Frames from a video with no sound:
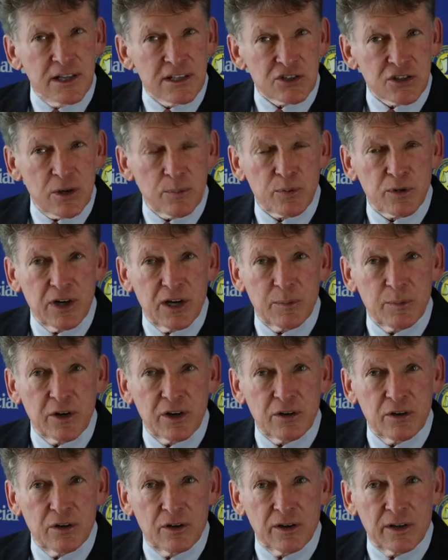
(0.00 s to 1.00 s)
That's our
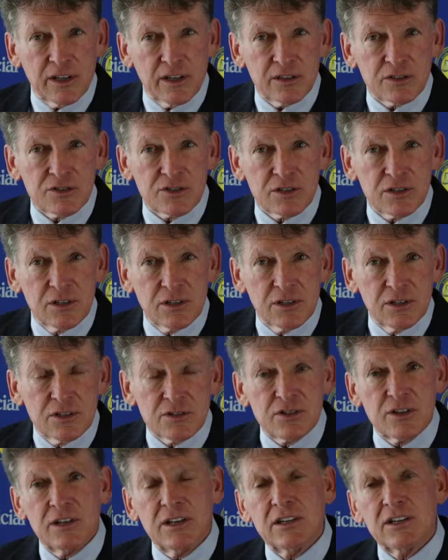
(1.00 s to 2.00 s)
primary audience.
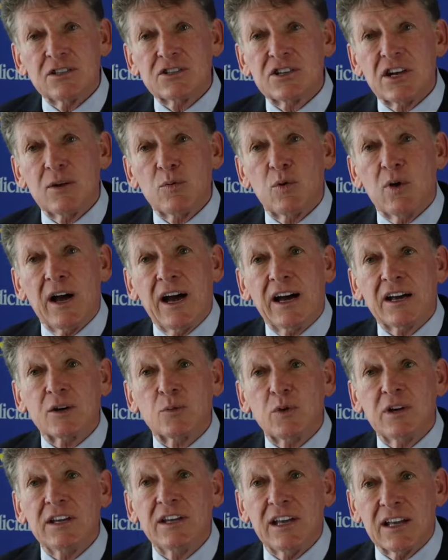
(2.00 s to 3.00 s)
So then you say, well, how do
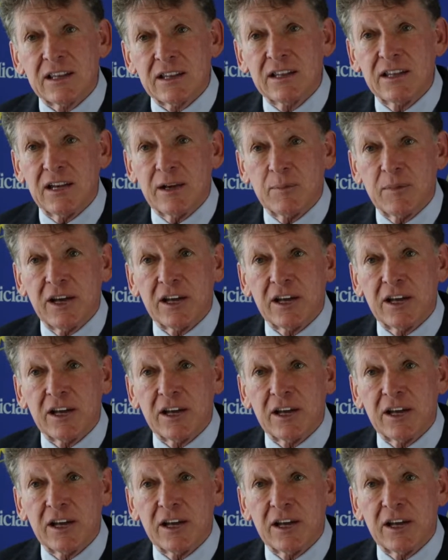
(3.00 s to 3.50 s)
we get them?